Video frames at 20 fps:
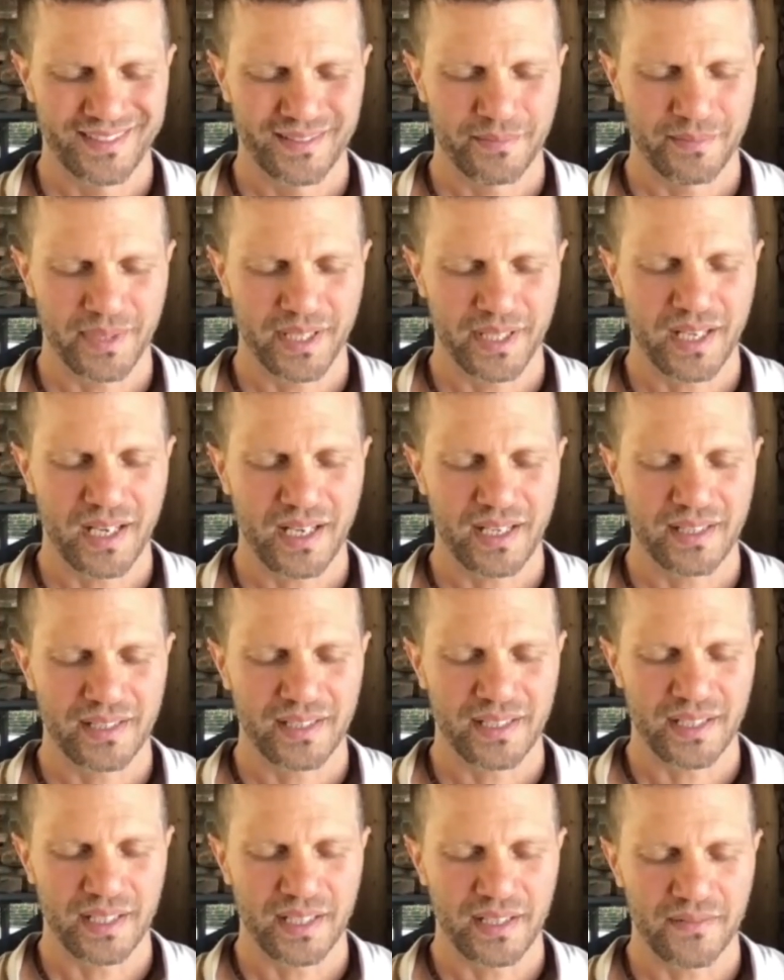behind
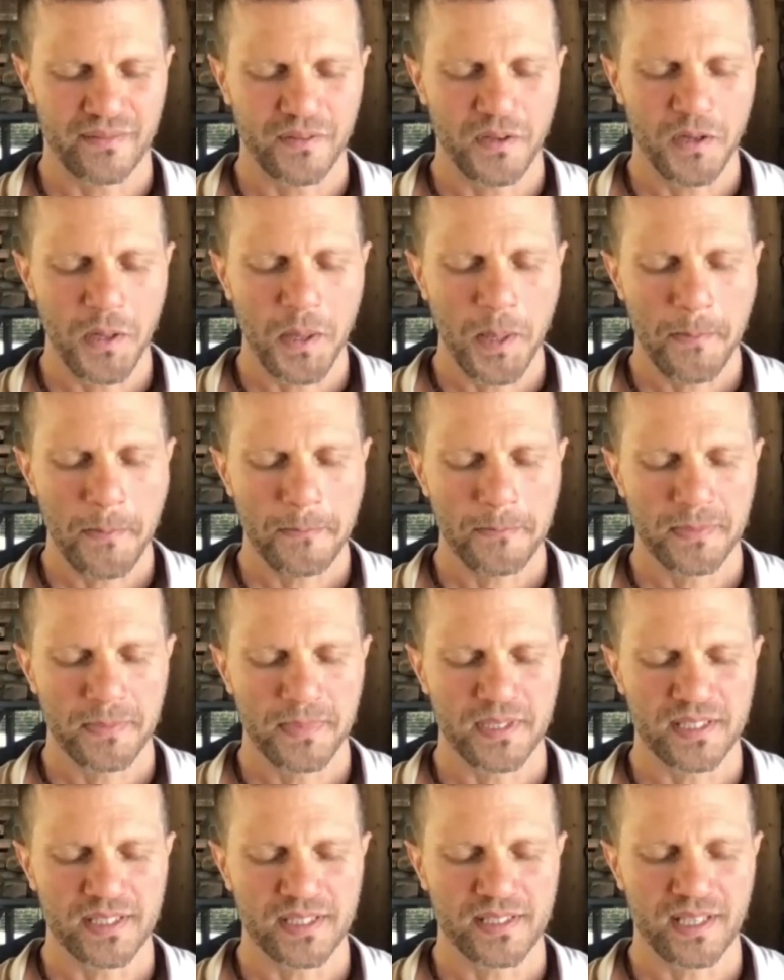the navel,
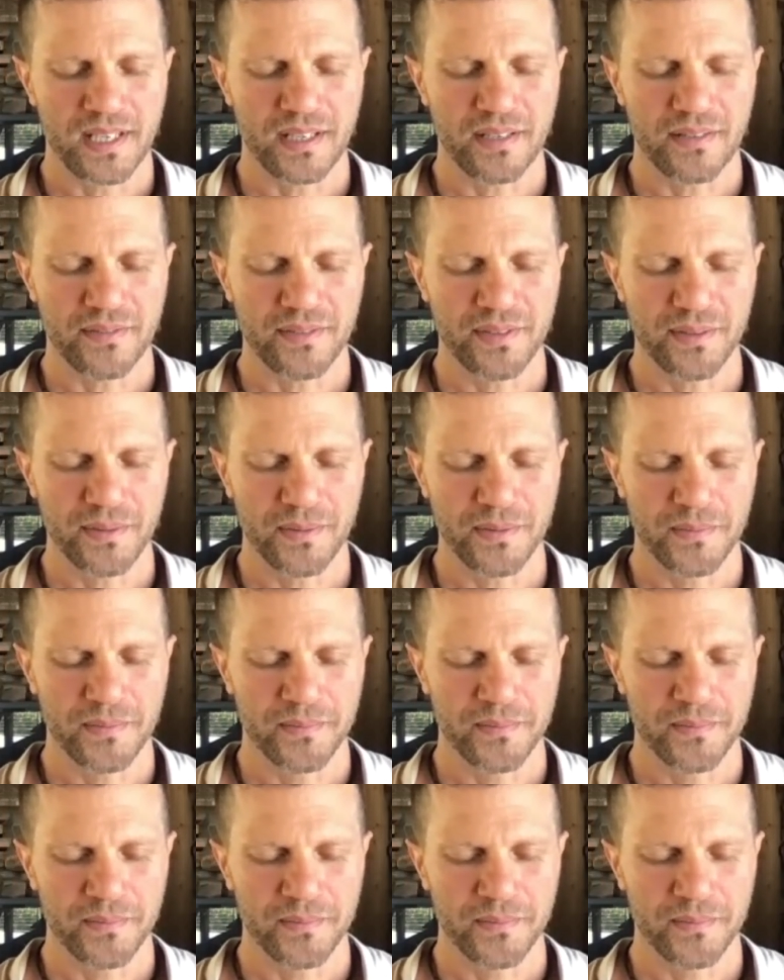inside of you.